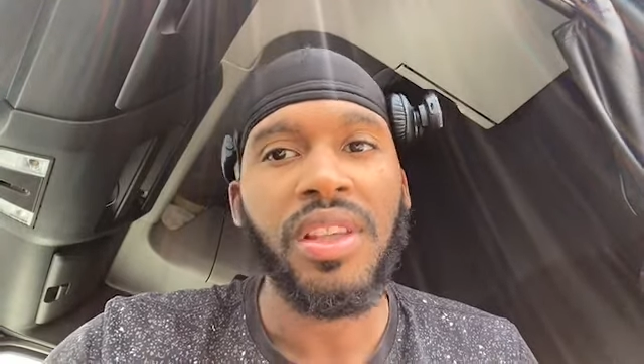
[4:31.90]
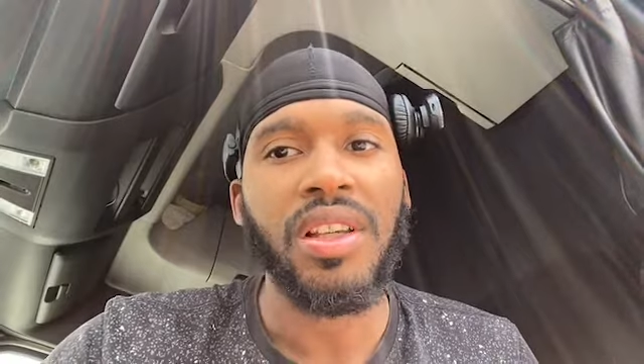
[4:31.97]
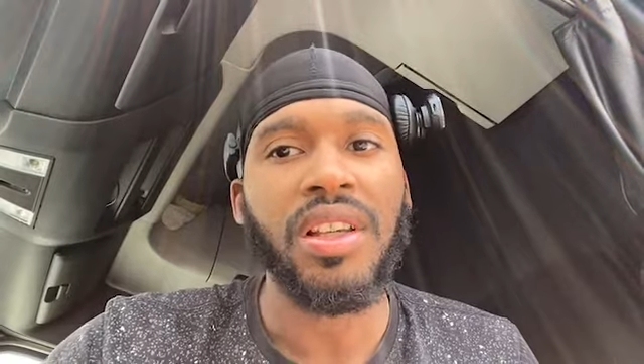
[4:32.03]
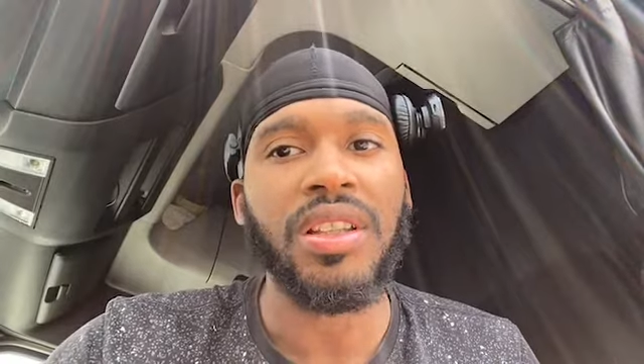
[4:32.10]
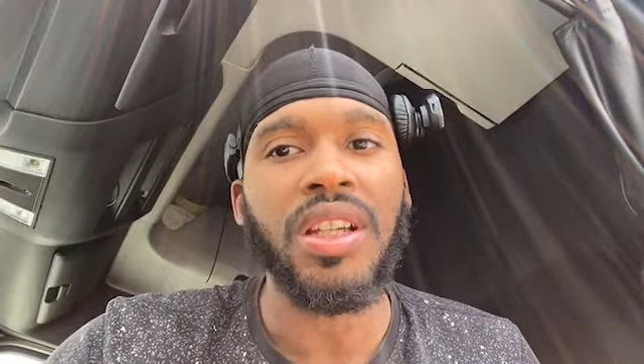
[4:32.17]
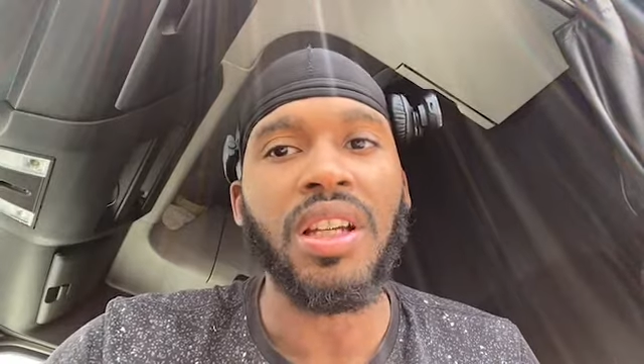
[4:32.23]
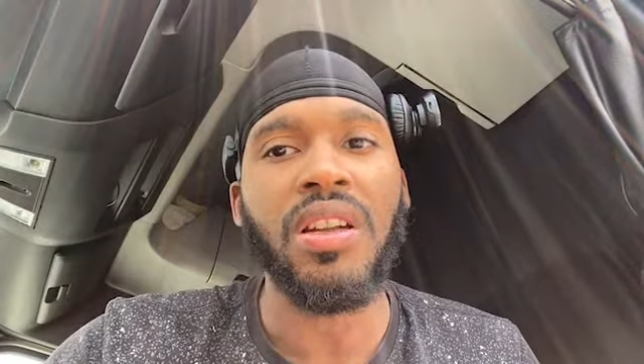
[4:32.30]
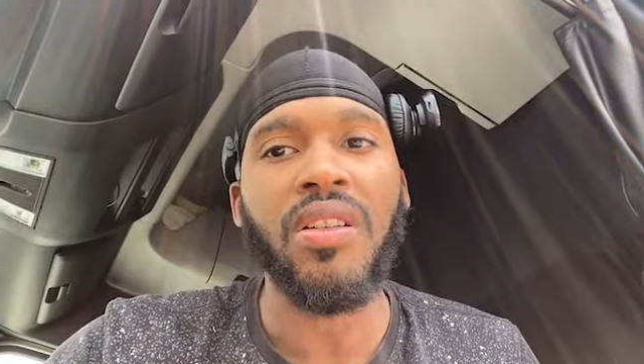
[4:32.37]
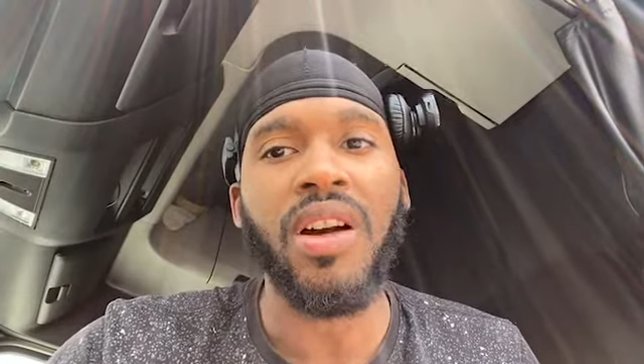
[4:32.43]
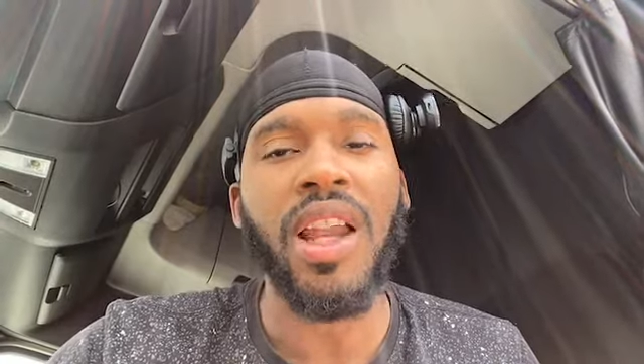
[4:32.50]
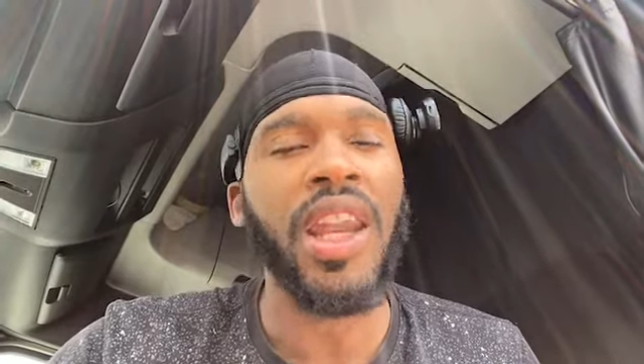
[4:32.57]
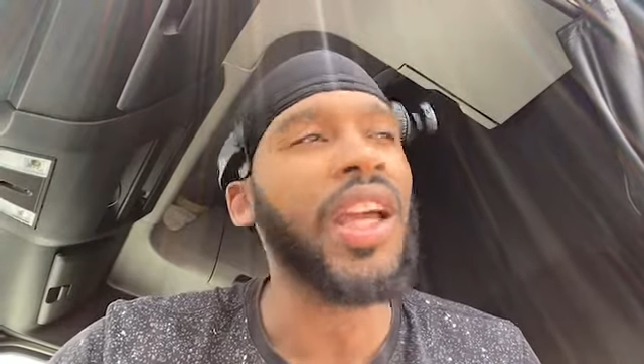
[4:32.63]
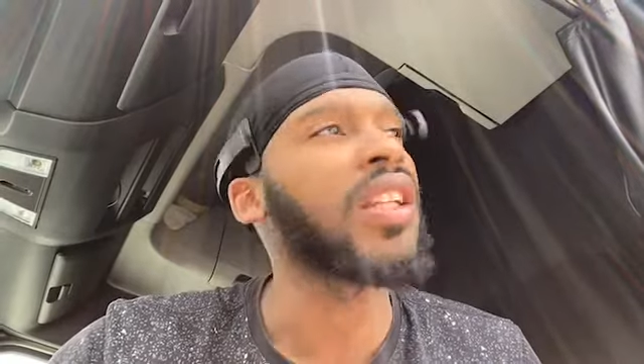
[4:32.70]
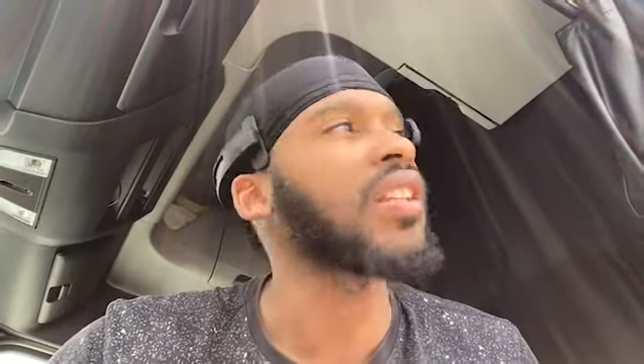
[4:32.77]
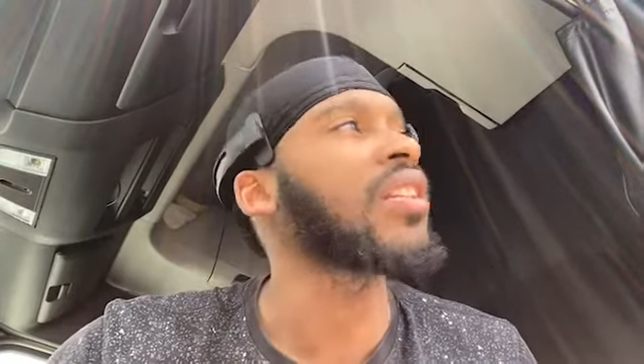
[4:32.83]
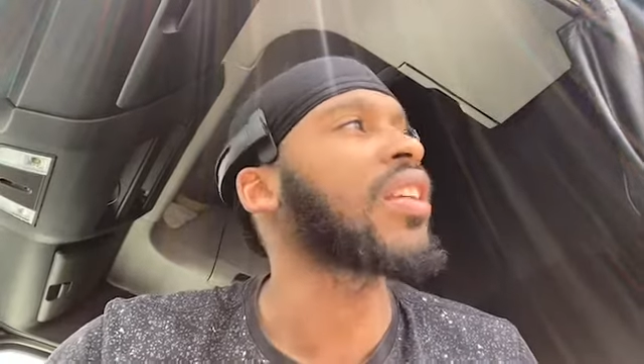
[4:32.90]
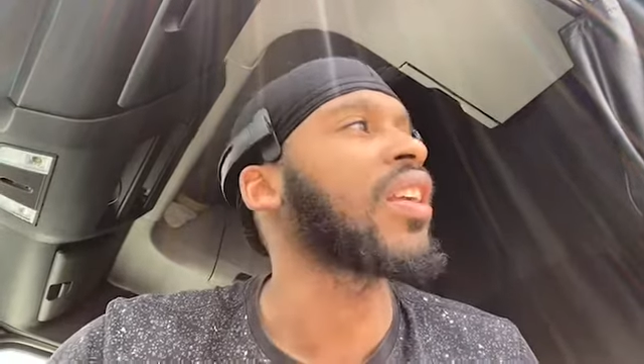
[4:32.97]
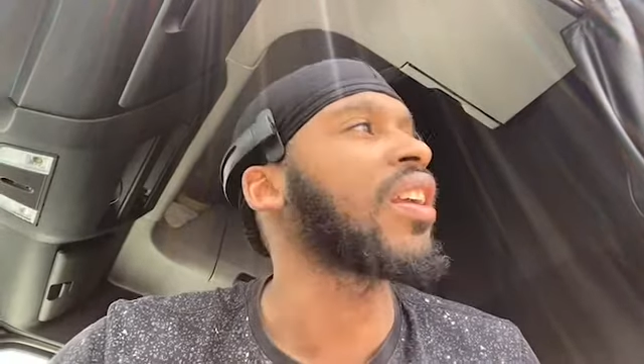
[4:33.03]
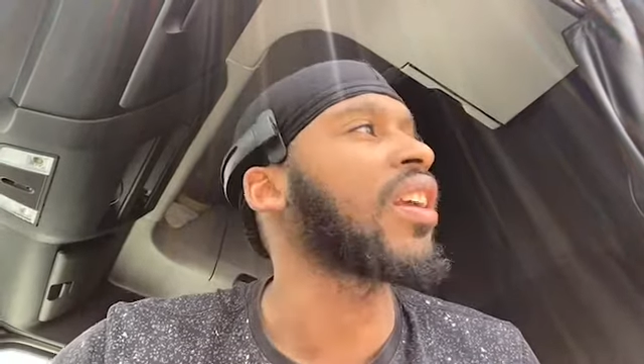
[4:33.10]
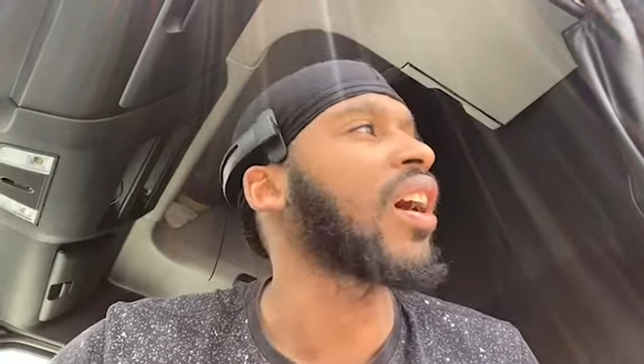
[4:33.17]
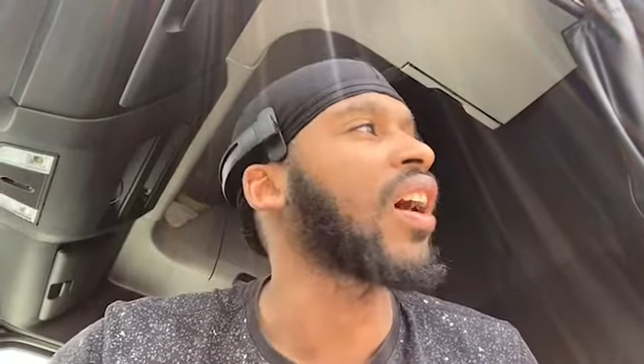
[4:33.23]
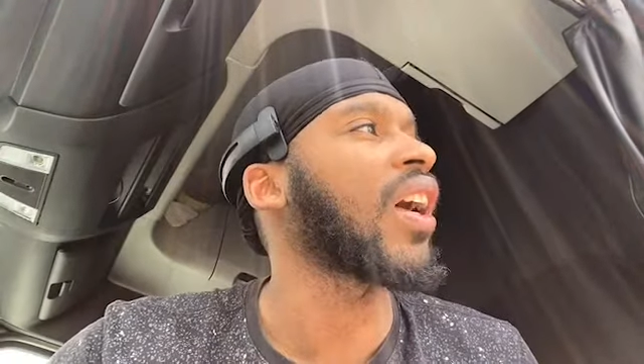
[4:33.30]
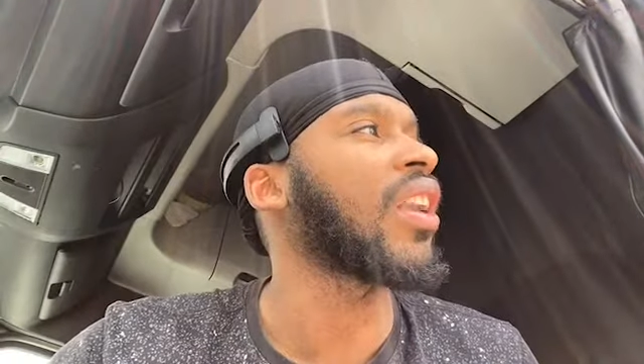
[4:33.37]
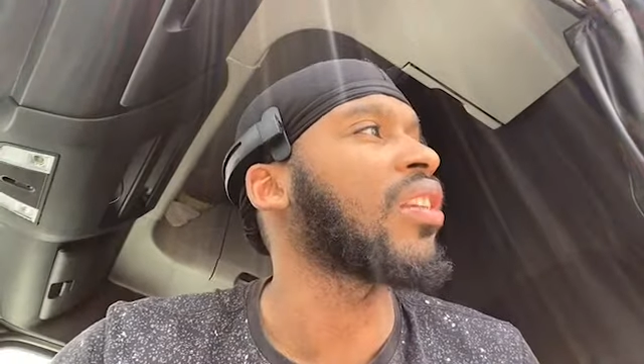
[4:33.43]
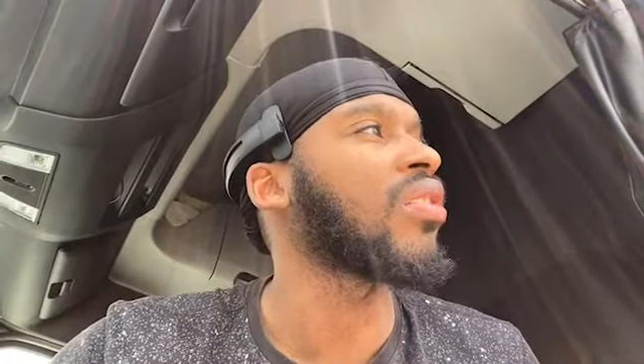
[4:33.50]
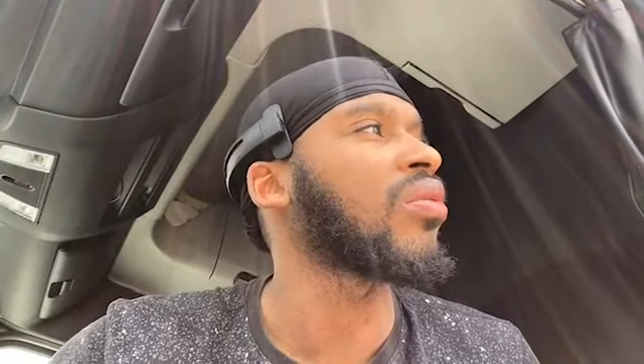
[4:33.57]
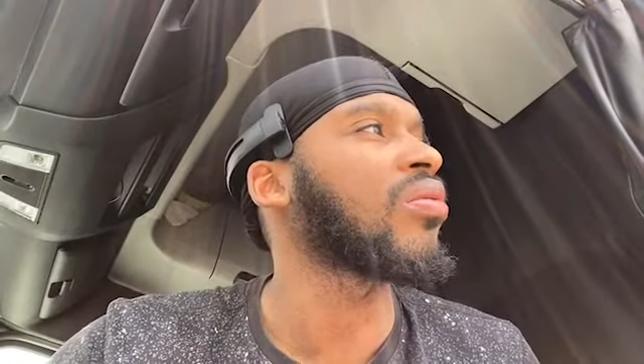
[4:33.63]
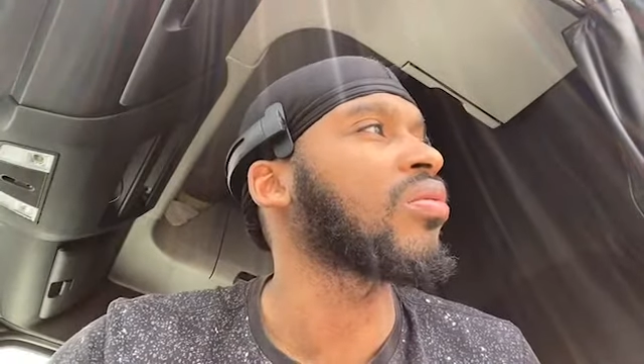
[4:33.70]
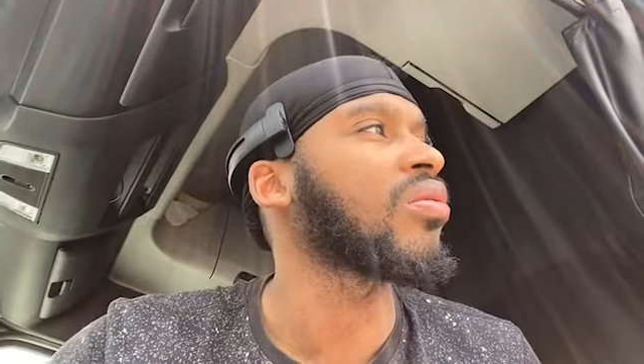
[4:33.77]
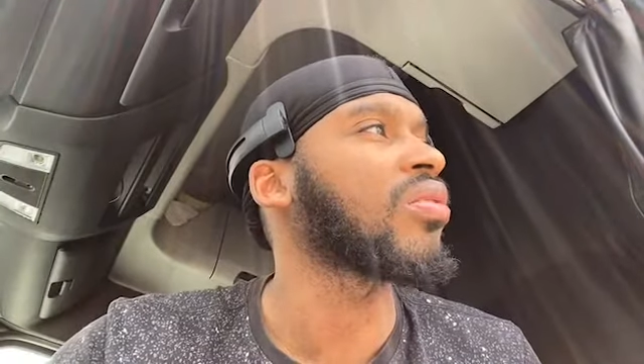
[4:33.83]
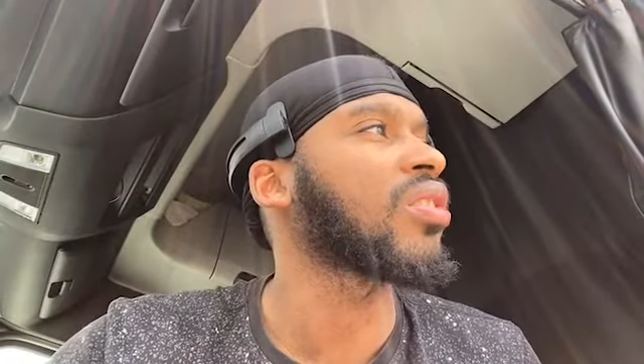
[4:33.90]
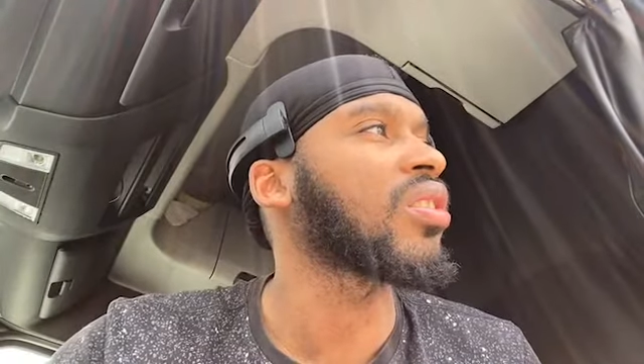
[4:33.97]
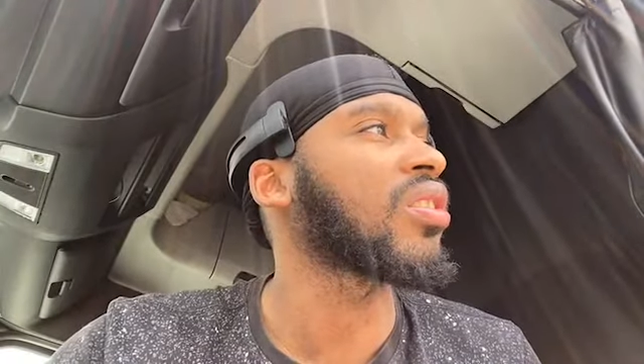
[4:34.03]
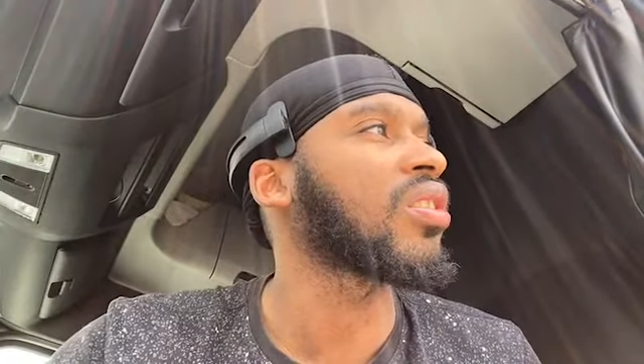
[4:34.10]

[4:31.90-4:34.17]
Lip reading: And they know I like to take hot loads.